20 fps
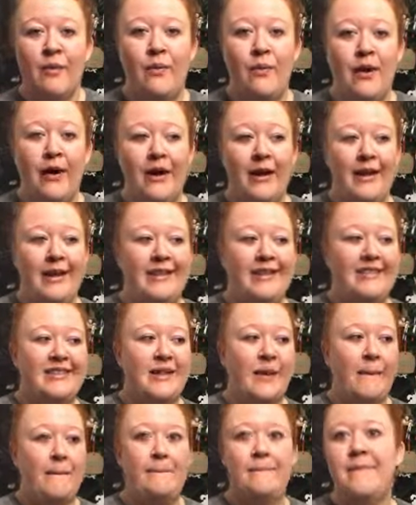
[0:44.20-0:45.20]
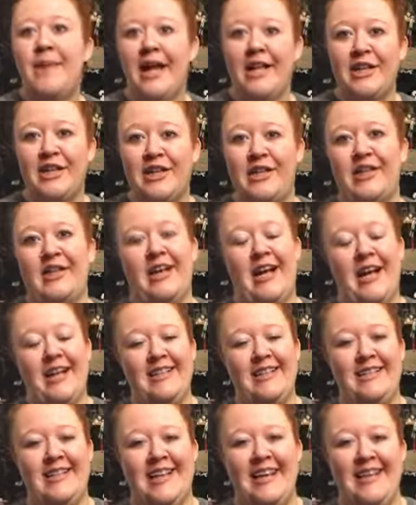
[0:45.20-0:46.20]
want better
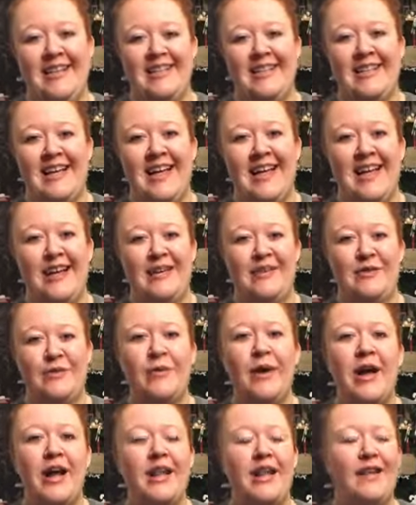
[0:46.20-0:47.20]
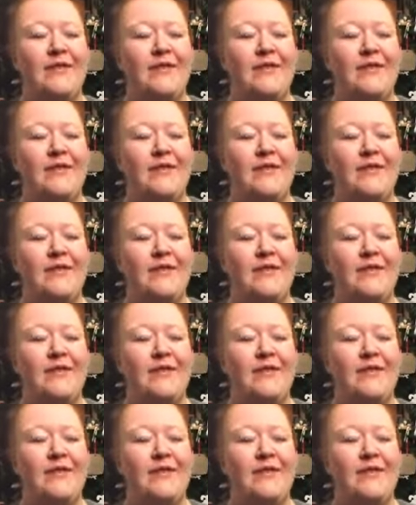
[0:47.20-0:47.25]
content as well.